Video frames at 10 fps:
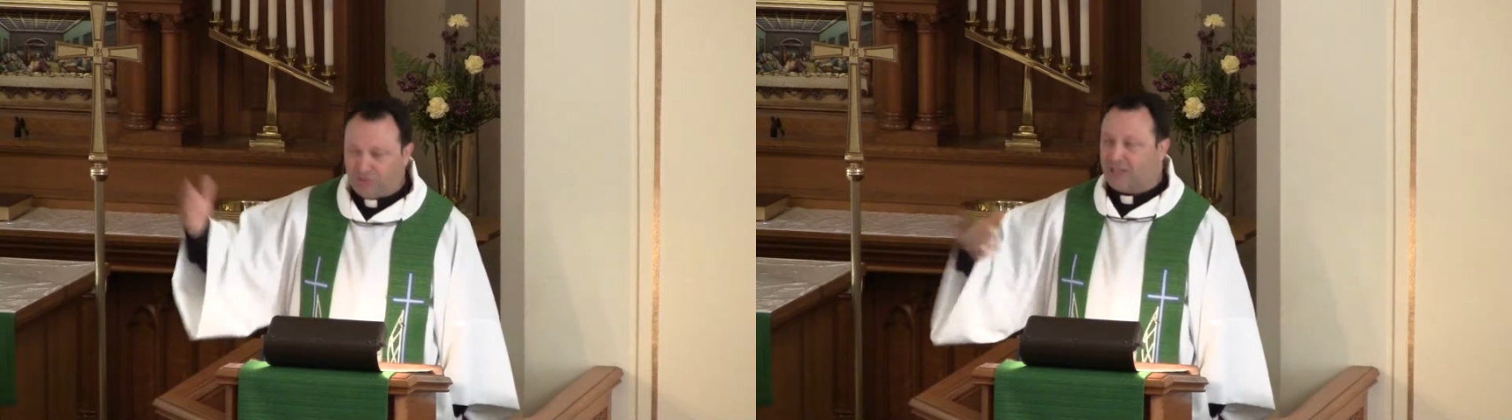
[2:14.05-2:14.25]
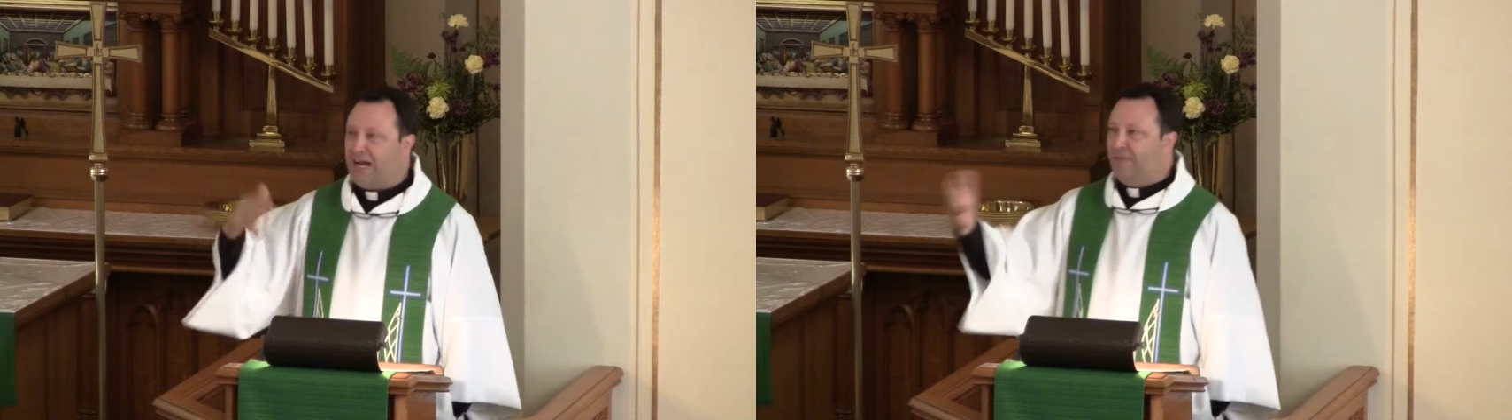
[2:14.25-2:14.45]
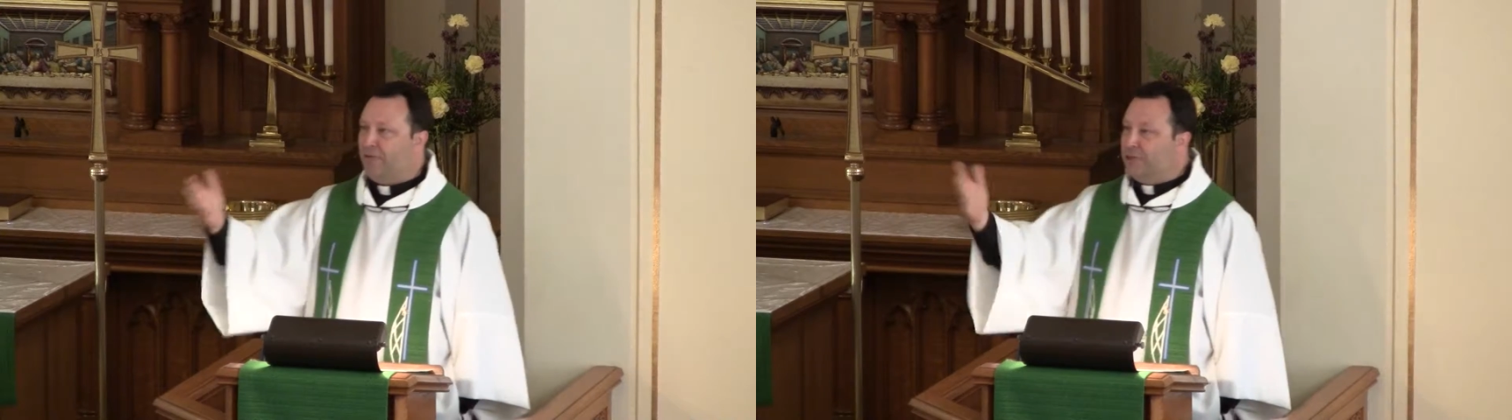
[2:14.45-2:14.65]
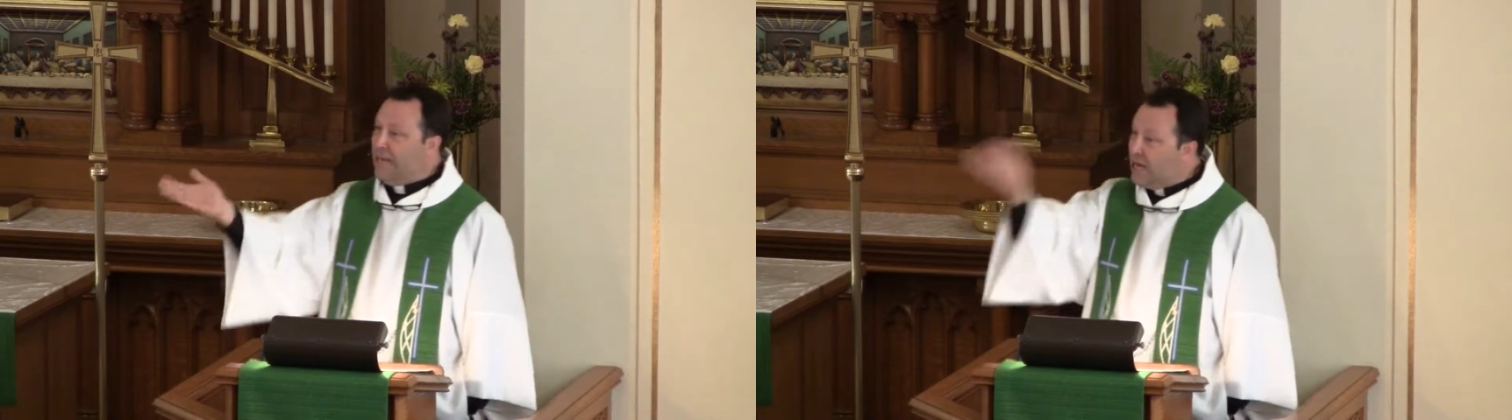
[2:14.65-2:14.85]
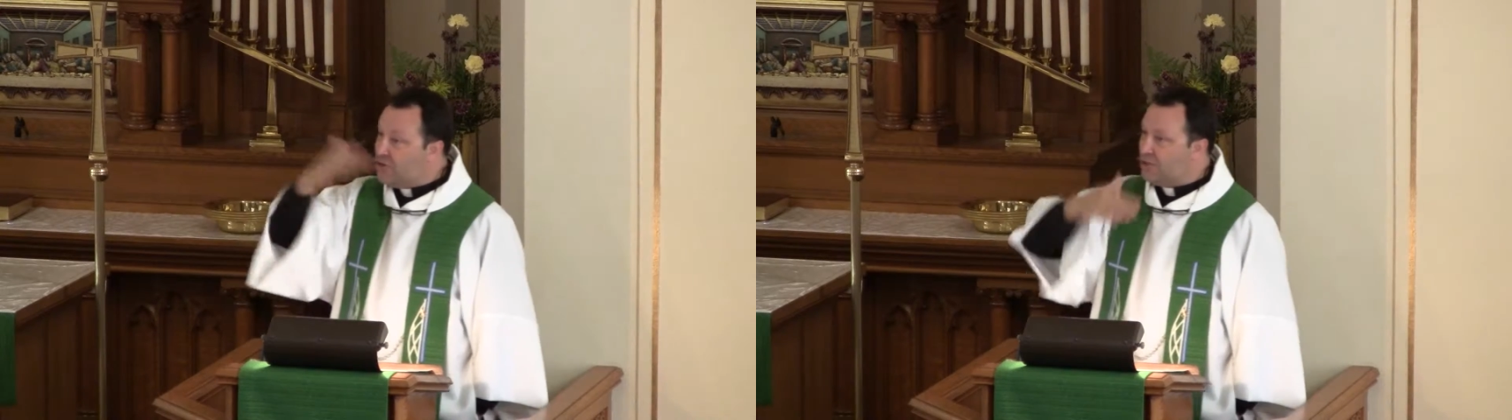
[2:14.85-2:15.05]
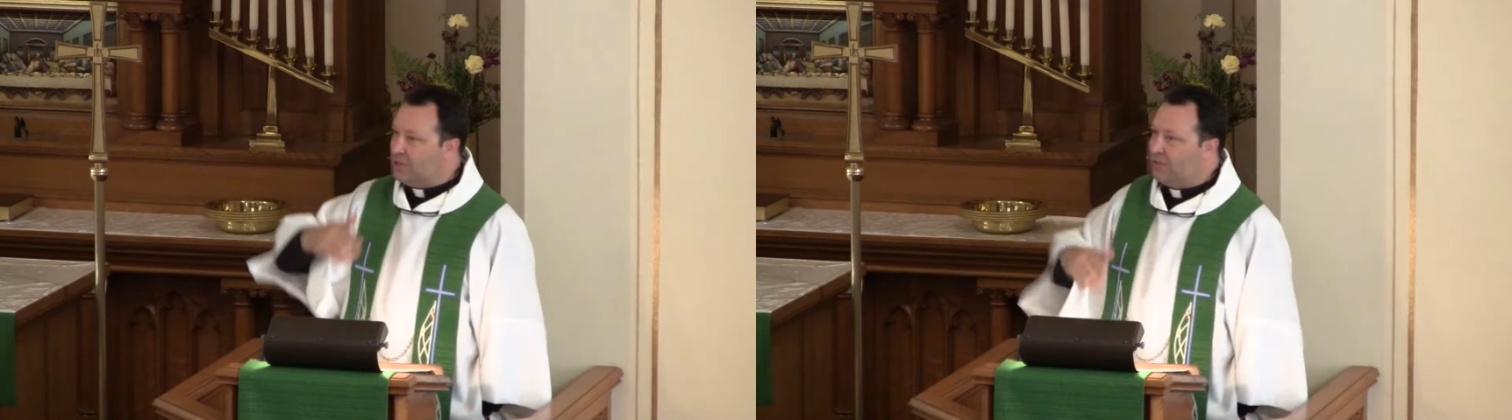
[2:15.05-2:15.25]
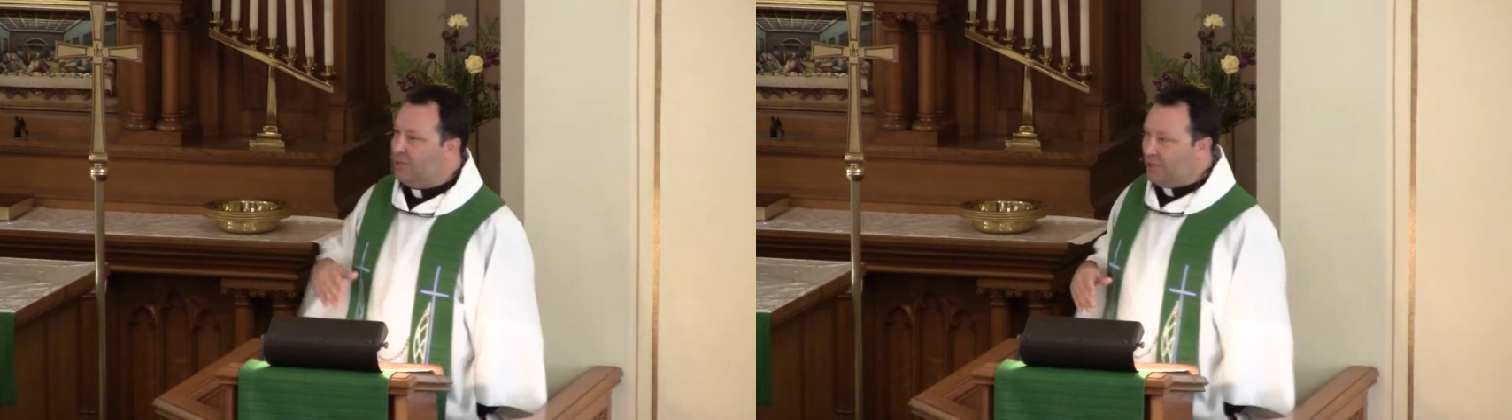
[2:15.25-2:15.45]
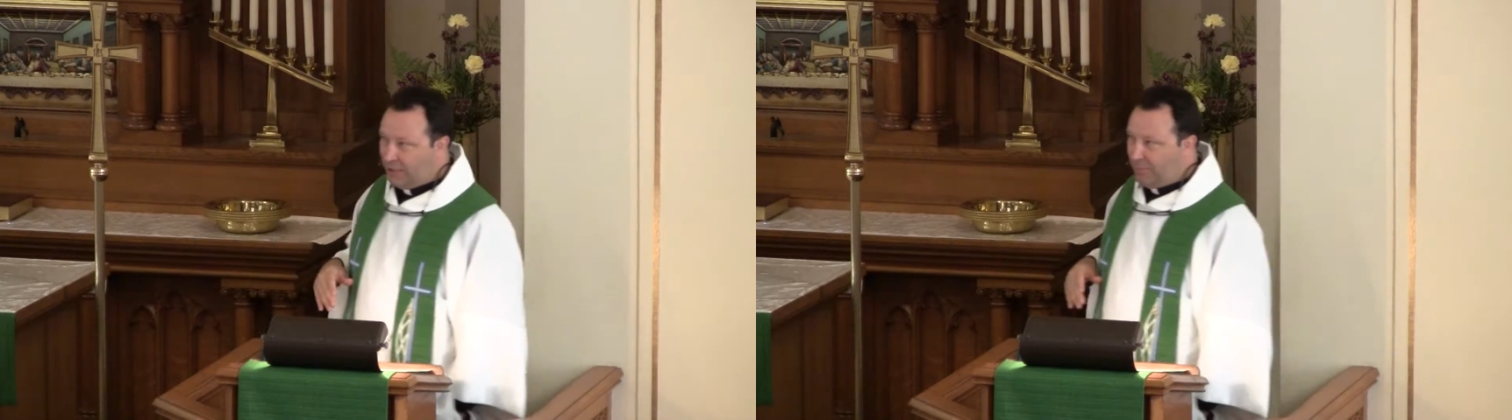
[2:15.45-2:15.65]
a confrontation in the
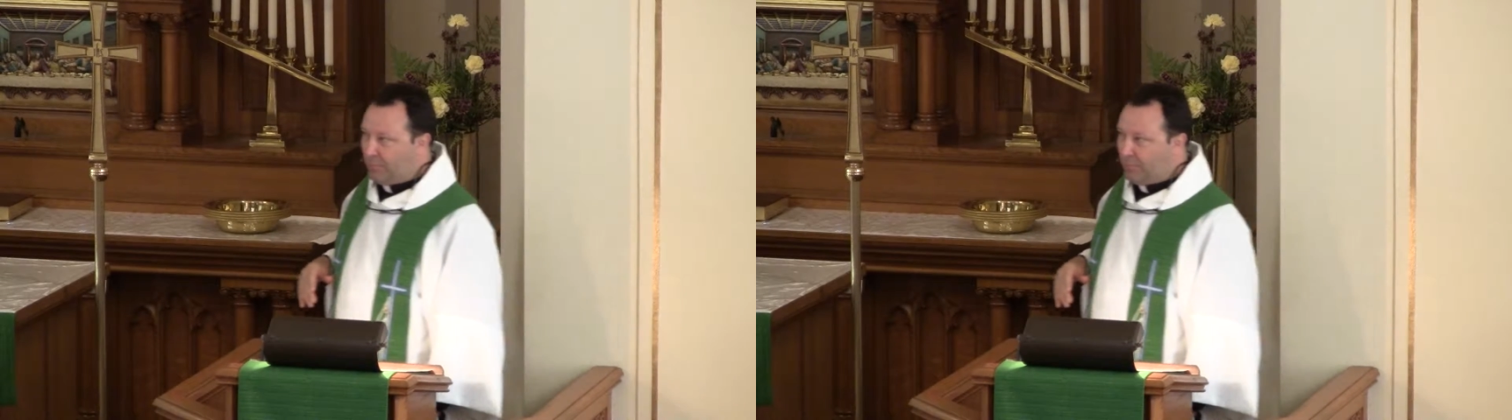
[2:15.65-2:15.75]
immediately